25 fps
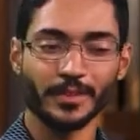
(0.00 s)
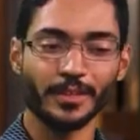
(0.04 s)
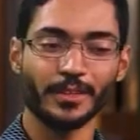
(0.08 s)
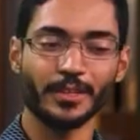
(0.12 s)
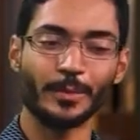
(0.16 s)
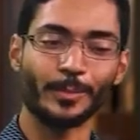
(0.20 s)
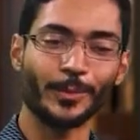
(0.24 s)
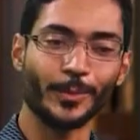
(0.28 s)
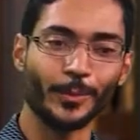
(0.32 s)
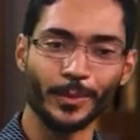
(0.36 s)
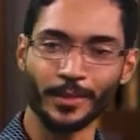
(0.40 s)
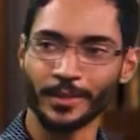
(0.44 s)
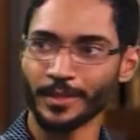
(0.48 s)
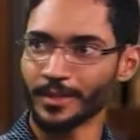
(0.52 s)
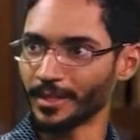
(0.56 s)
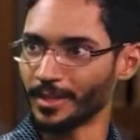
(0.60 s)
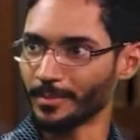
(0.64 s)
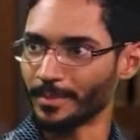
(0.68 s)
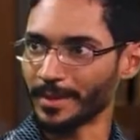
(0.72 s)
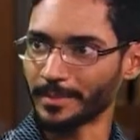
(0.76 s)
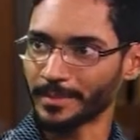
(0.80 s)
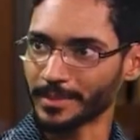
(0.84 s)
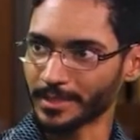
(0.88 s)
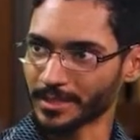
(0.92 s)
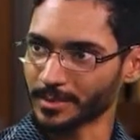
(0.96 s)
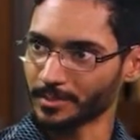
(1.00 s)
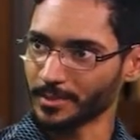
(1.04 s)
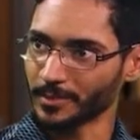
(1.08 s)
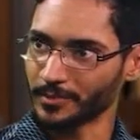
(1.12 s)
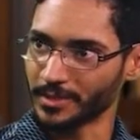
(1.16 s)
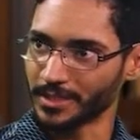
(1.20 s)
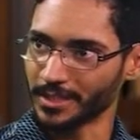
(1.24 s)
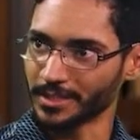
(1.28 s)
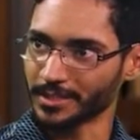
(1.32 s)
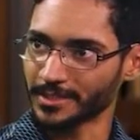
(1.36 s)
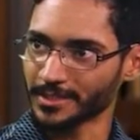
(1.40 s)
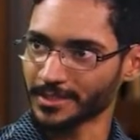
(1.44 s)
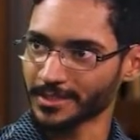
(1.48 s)
Number one, the baptism of
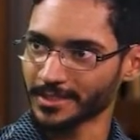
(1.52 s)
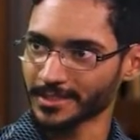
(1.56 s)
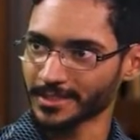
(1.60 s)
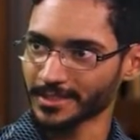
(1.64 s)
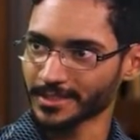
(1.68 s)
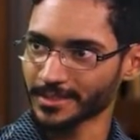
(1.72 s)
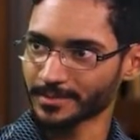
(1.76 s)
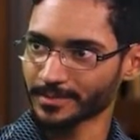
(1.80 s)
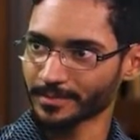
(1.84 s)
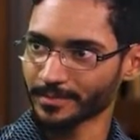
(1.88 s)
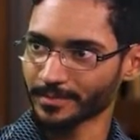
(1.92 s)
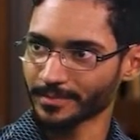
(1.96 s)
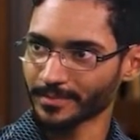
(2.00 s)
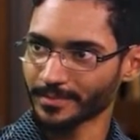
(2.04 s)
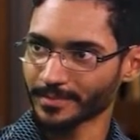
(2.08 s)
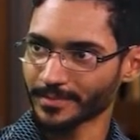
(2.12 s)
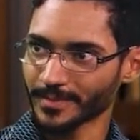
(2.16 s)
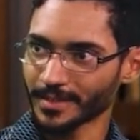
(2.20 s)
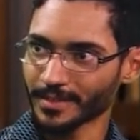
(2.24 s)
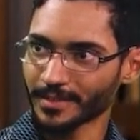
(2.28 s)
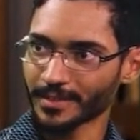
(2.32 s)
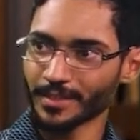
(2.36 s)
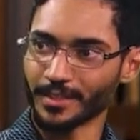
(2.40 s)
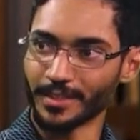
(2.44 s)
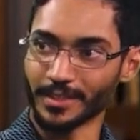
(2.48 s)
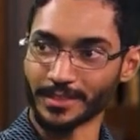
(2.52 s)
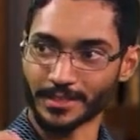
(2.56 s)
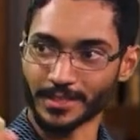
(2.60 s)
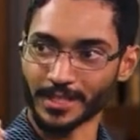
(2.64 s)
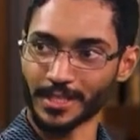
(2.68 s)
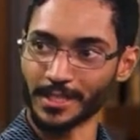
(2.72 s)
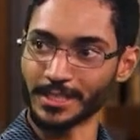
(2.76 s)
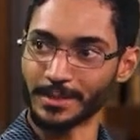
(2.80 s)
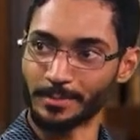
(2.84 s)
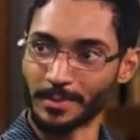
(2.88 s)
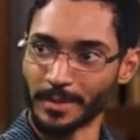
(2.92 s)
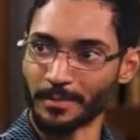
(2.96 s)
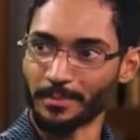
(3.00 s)
Jesus. The Son
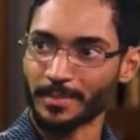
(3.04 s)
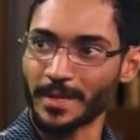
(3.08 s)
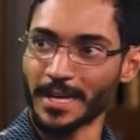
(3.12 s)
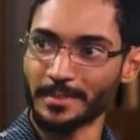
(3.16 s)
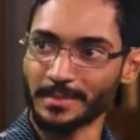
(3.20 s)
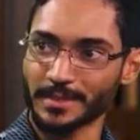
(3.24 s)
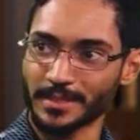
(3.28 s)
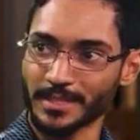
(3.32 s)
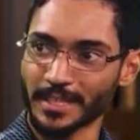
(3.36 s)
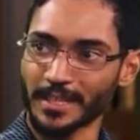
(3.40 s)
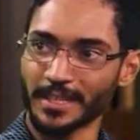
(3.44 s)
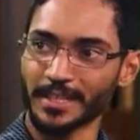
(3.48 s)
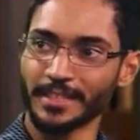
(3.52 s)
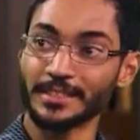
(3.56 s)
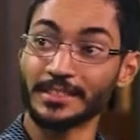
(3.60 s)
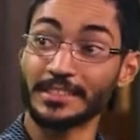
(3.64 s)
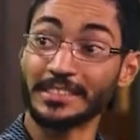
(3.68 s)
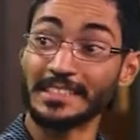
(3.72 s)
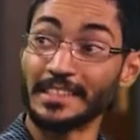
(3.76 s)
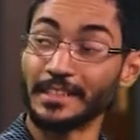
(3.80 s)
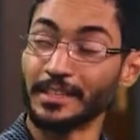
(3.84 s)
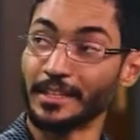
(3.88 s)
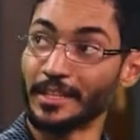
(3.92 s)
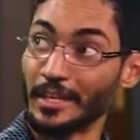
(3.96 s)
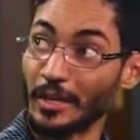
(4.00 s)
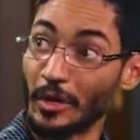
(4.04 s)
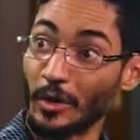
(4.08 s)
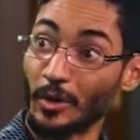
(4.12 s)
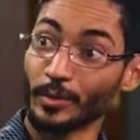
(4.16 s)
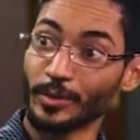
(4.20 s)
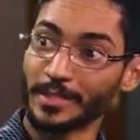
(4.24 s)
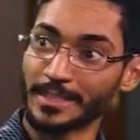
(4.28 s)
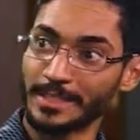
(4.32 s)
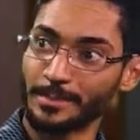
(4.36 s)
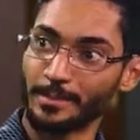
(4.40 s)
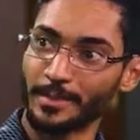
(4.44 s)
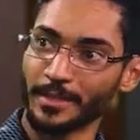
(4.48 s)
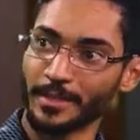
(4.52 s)
is being baptized, and the yes.
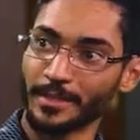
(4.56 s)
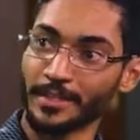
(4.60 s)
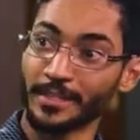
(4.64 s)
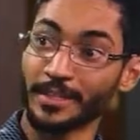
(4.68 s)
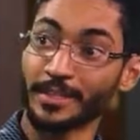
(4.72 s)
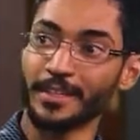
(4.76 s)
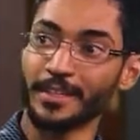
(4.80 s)
Holy Spirit